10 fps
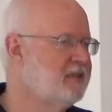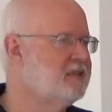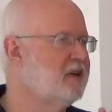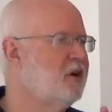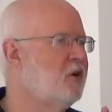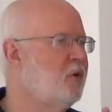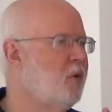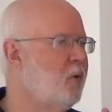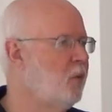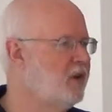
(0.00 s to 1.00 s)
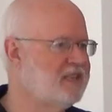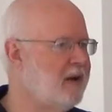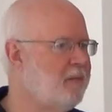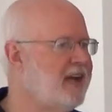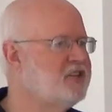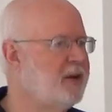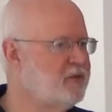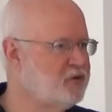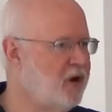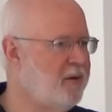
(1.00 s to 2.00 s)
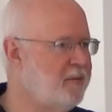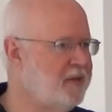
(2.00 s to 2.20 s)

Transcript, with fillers: So it's not my job to draw